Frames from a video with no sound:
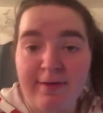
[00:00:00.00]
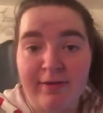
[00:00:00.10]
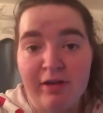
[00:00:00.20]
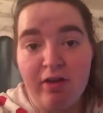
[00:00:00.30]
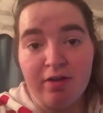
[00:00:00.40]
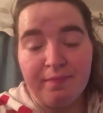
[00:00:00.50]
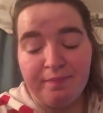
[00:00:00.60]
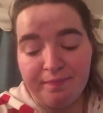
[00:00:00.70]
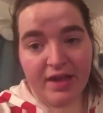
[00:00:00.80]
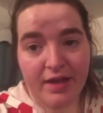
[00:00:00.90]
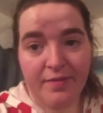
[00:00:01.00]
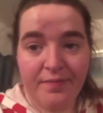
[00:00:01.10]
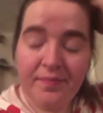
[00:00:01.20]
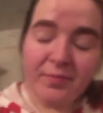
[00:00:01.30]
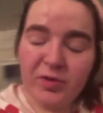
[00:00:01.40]
5 o'clock.
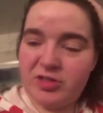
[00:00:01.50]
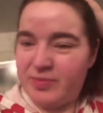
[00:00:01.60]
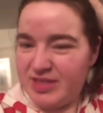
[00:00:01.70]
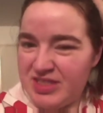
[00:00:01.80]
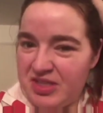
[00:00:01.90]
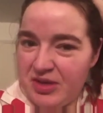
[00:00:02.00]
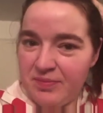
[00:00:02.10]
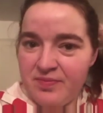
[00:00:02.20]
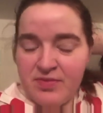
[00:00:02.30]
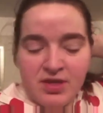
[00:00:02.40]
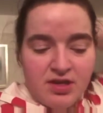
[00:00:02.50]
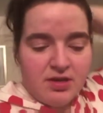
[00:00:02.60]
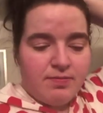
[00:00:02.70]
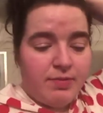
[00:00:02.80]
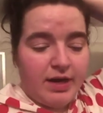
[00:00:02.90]
Well, 2 minutes to,
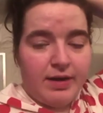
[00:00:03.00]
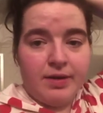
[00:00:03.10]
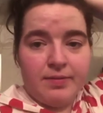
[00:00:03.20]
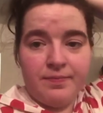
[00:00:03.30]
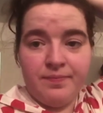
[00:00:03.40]
but